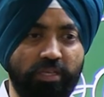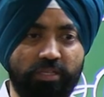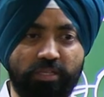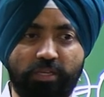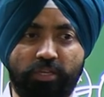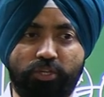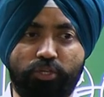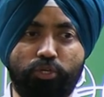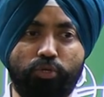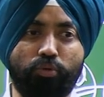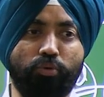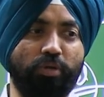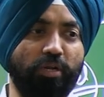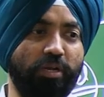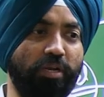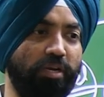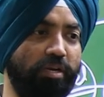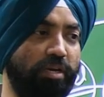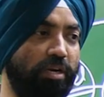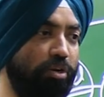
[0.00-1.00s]
is an issue
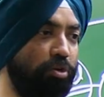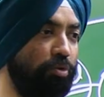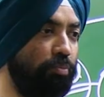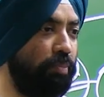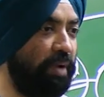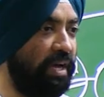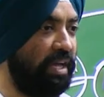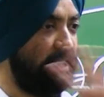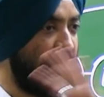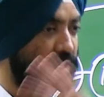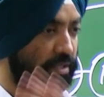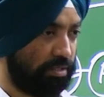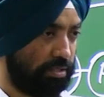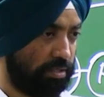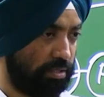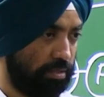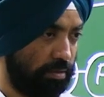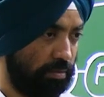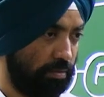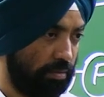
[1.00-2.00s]
related to
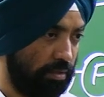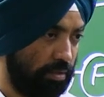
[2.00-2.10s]
pirates,